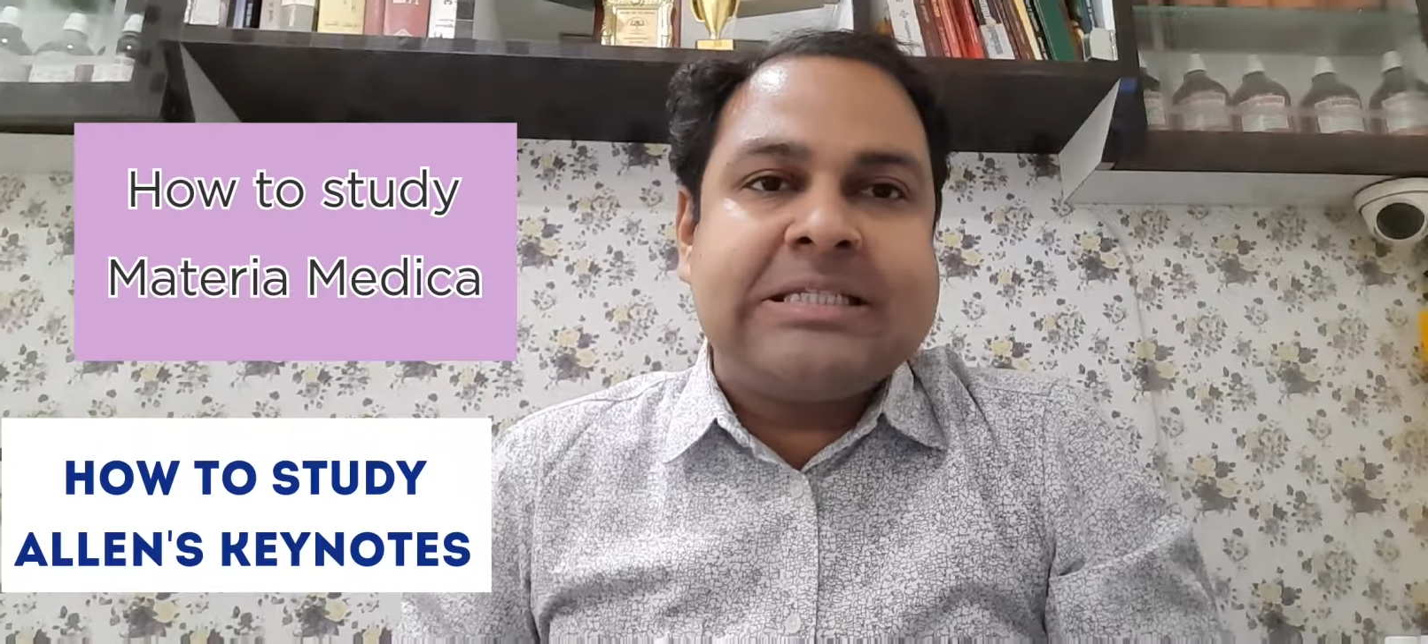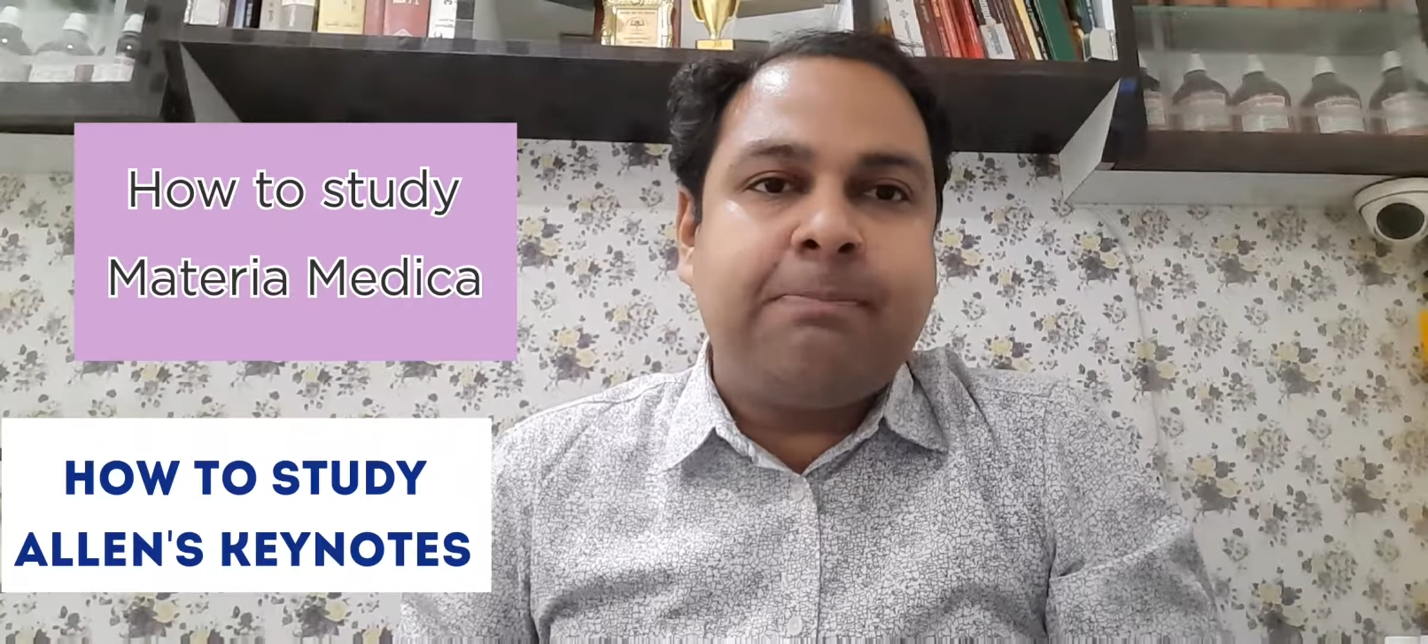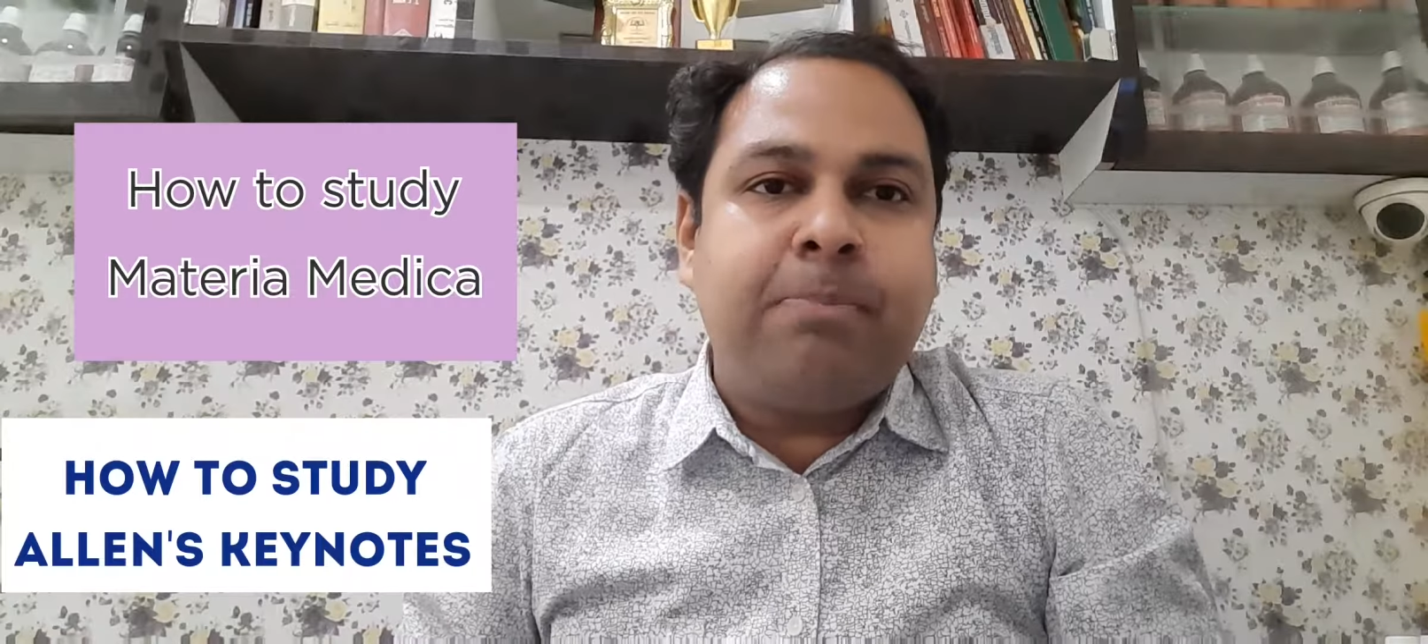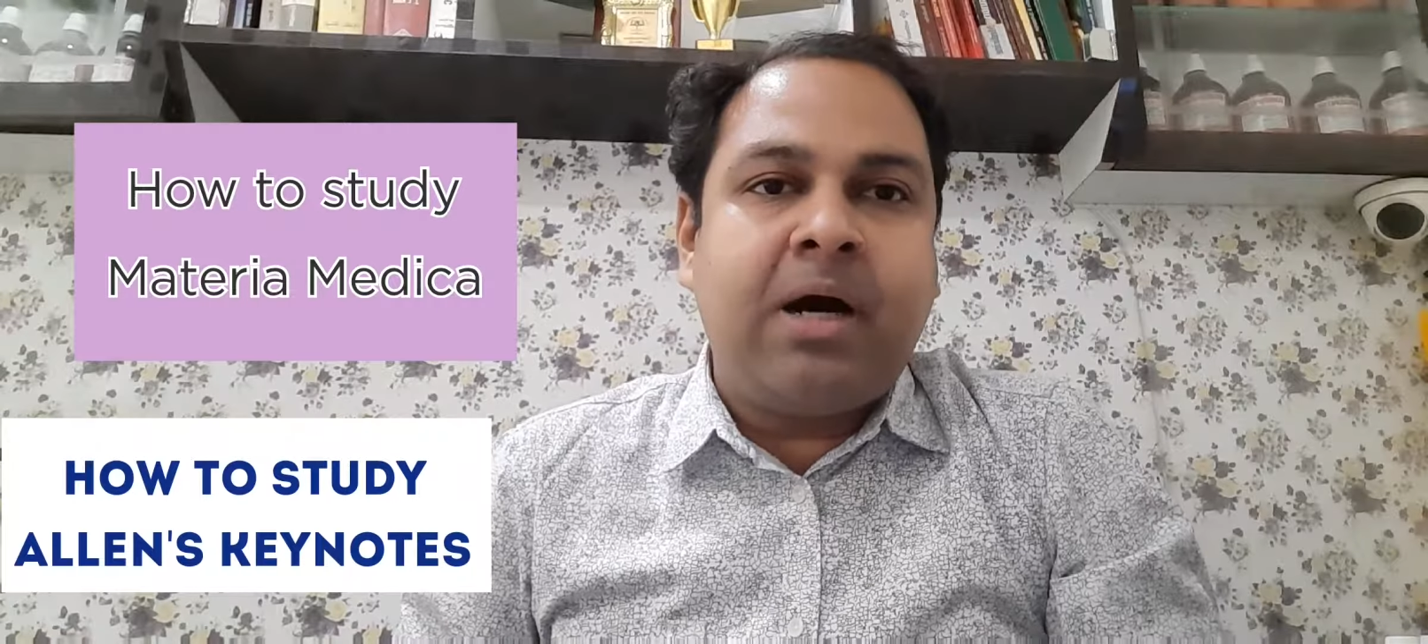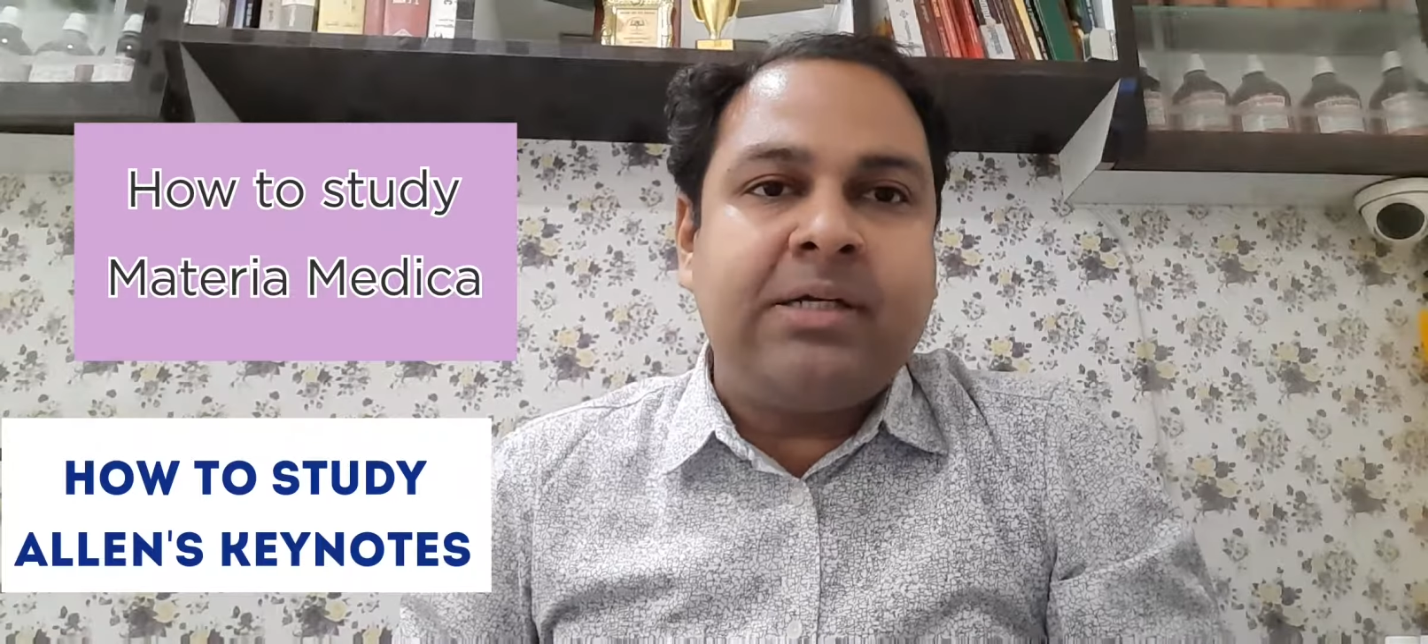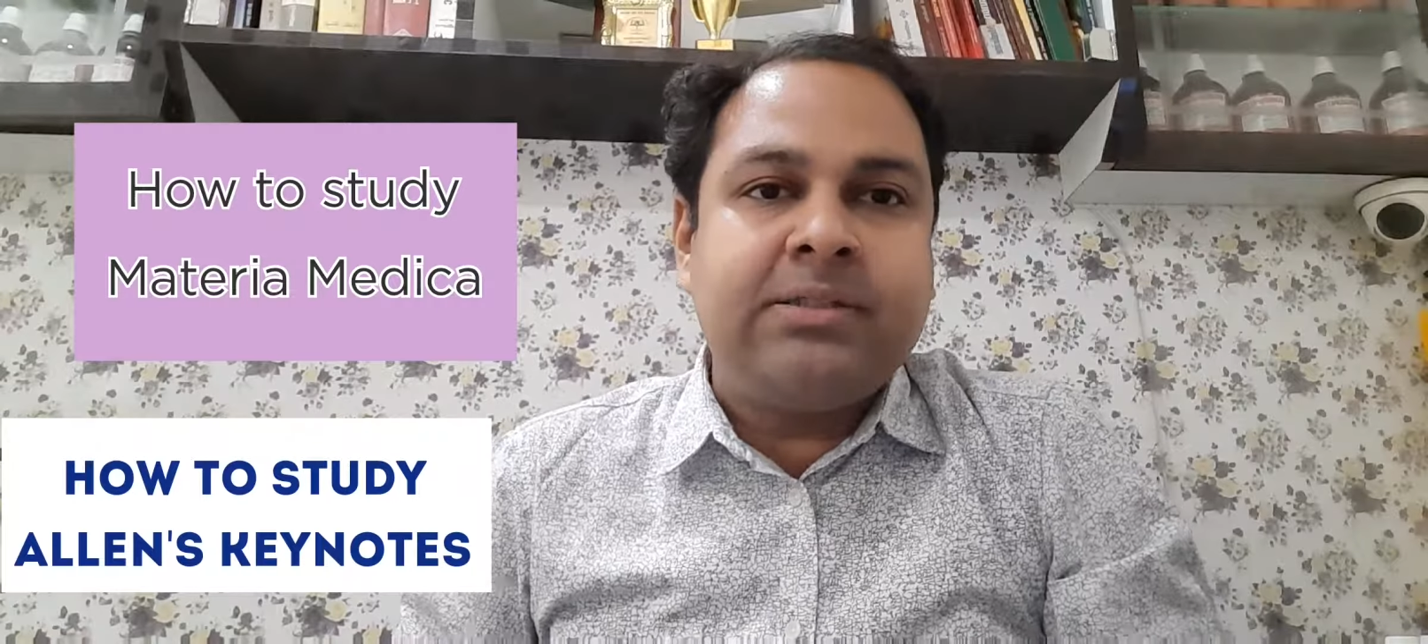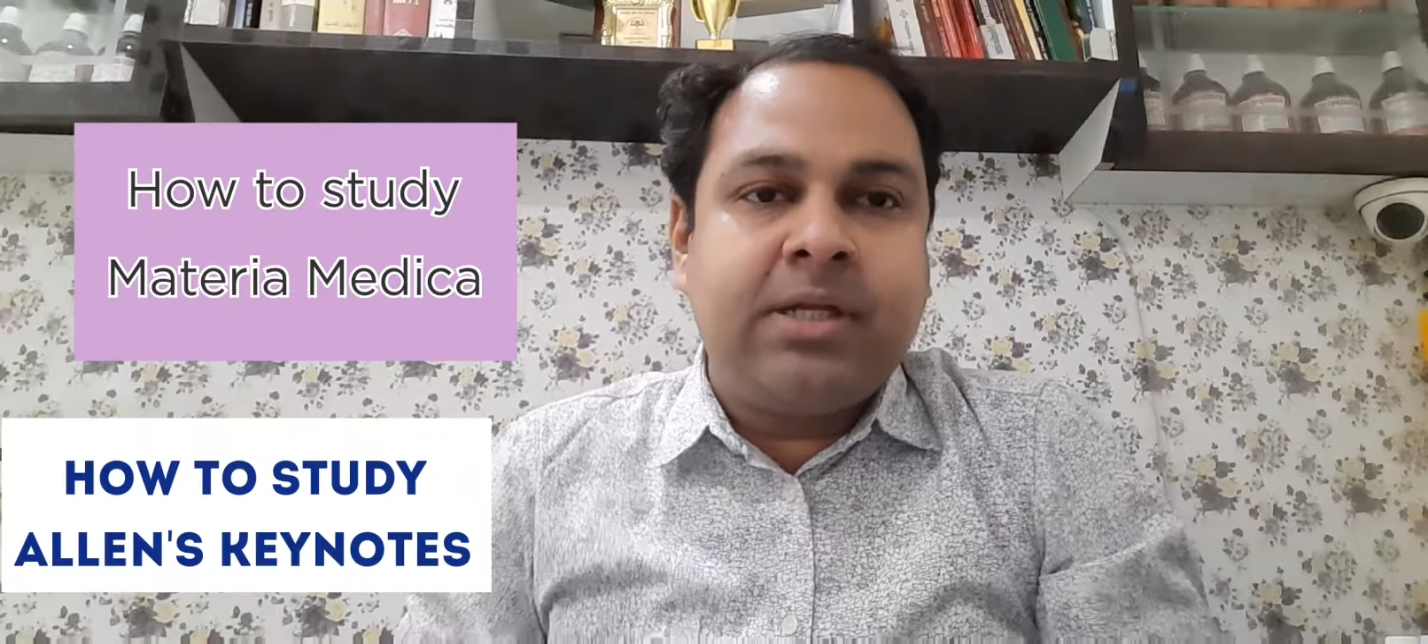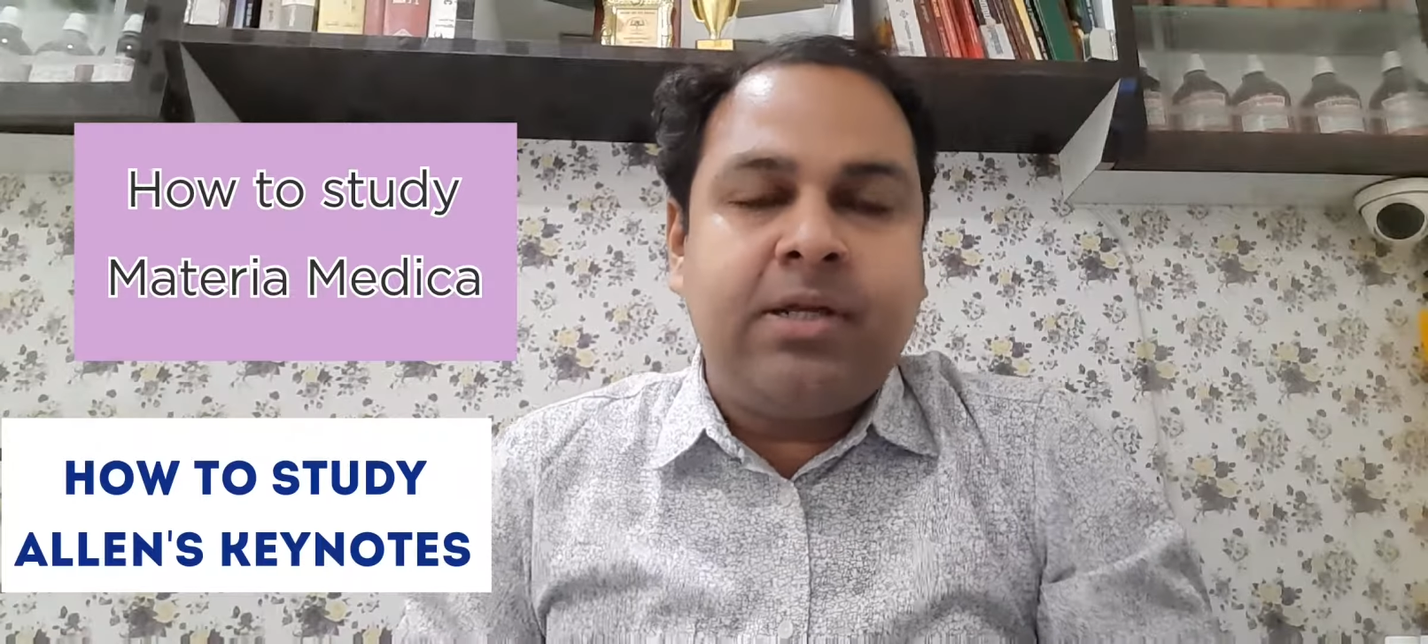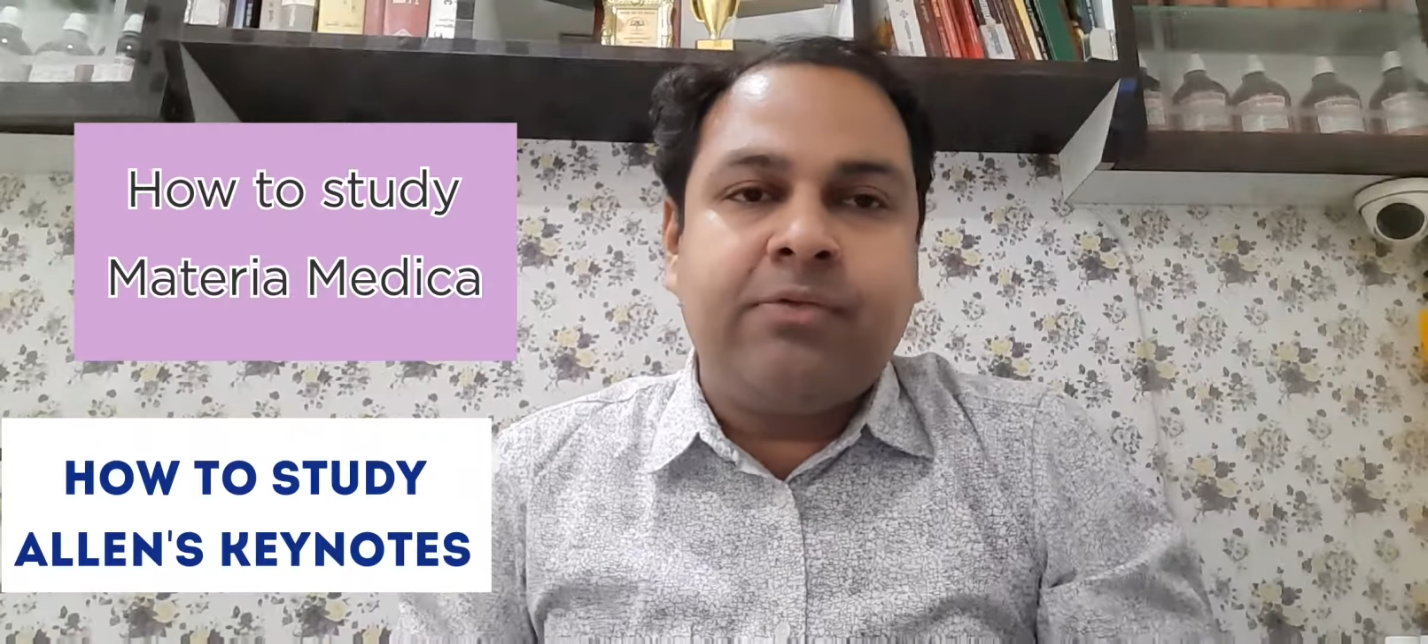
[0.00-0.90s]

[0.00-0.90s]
is the part 3